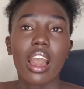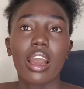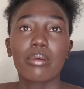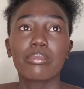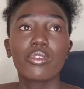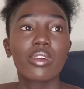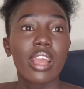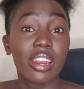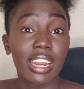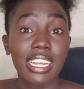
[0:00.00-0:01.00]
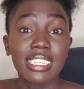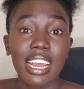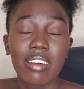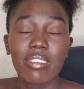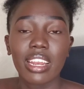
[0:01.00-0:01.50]
You can write a
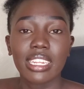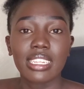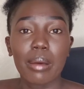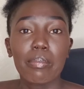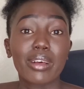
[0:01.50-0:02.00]
cover letter